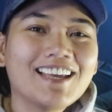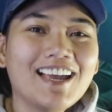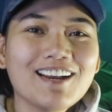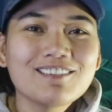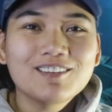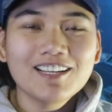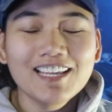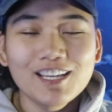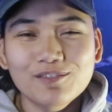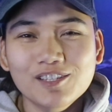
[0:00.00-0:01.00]
Hi everyone,
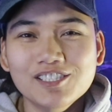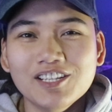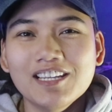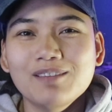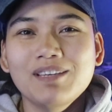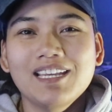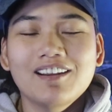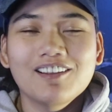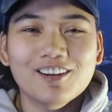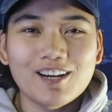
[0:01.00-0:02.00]
thank you for joining me in
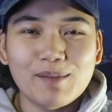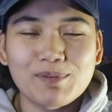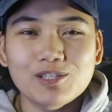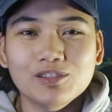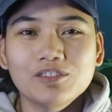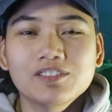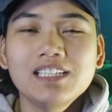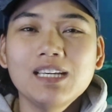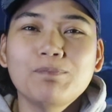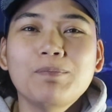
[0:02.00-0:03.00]
another episode of
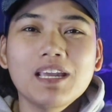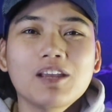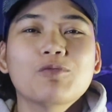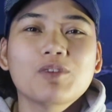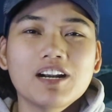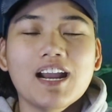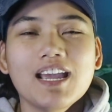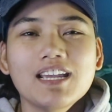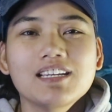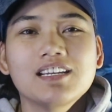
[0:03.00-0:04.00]
Sneak Peek, where
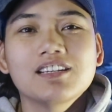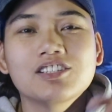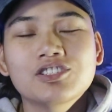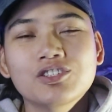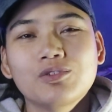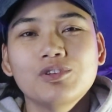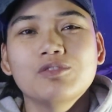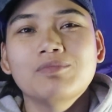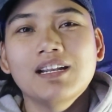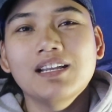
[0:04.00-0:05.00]
I show you
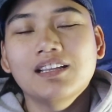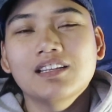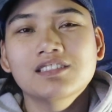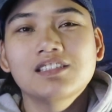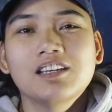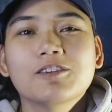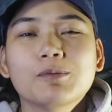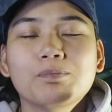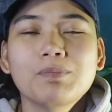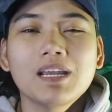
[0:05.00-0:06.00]
my latest sneaker
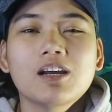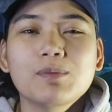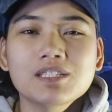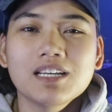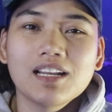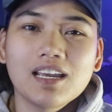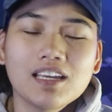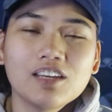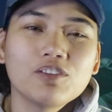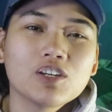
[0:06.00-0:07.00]
pickups and I
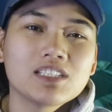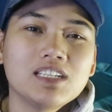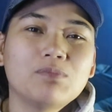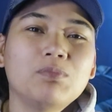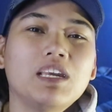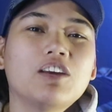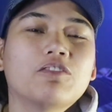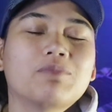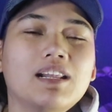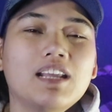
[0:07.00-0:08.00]
give you a sneak peek
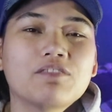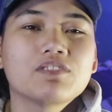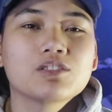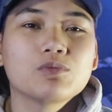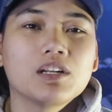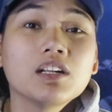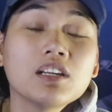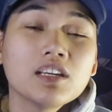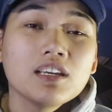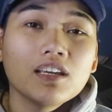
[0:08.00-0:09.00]
of my life as well.
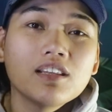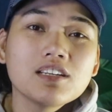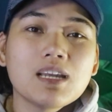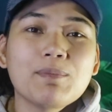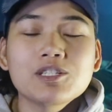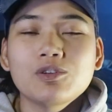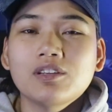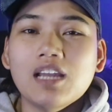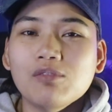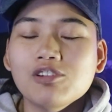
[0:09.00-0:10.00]
In this episode,
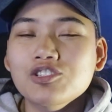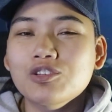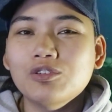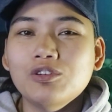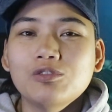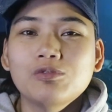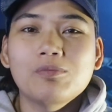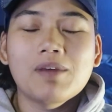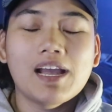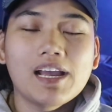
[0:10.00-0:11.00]
I will show you
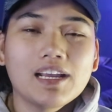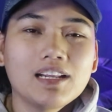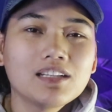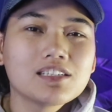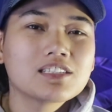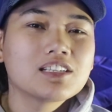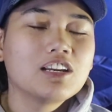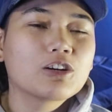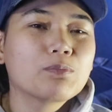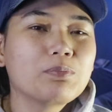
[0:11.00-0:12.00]
my latest
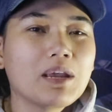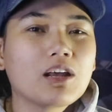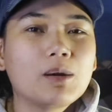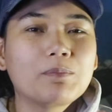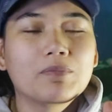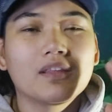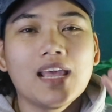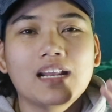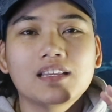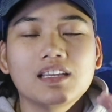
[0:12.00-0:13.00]
sneaker pickup
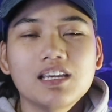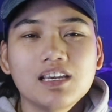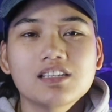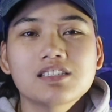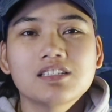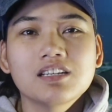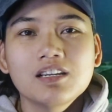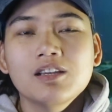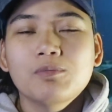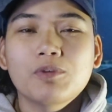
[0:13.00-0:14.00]
that is
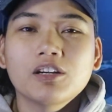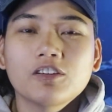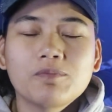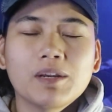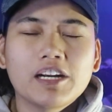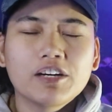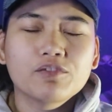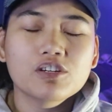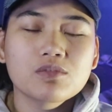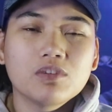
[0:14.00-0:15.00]
part of my Air
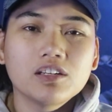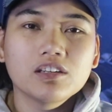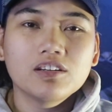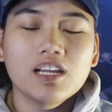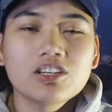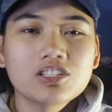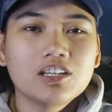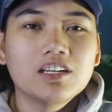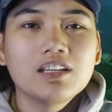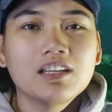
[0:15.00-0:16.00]
Force One
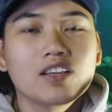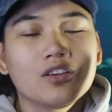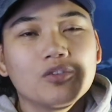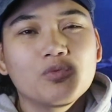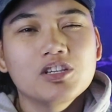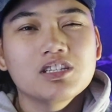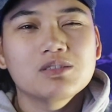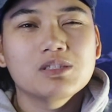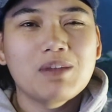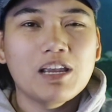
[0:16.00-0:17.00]
collection, which
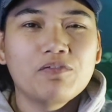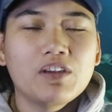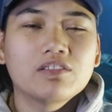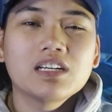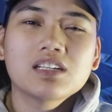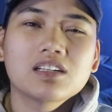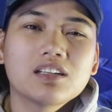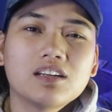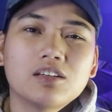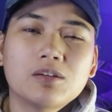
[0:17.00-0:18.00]
is my favorite
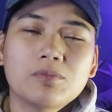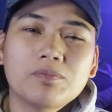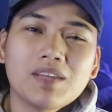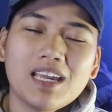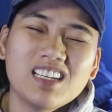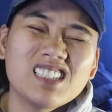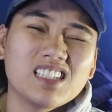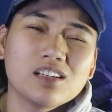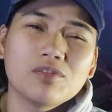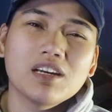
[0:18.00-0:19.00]
Nike
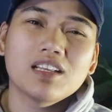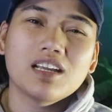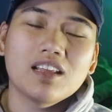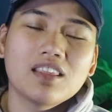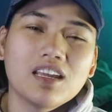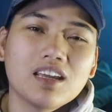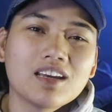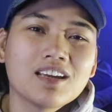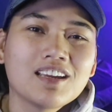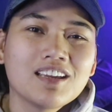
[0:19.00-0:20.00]
silhouette, I think,
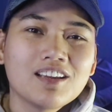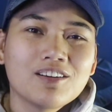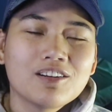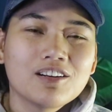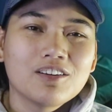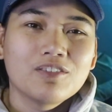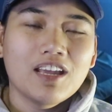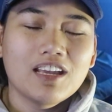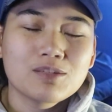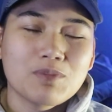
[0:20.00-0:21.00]

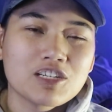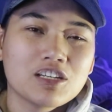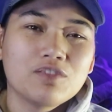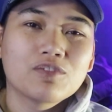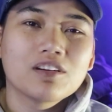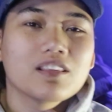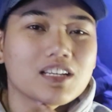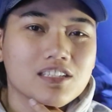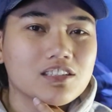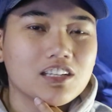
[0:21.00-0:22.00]
especially for
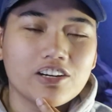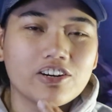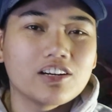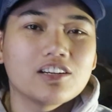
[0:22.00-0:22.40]
this year.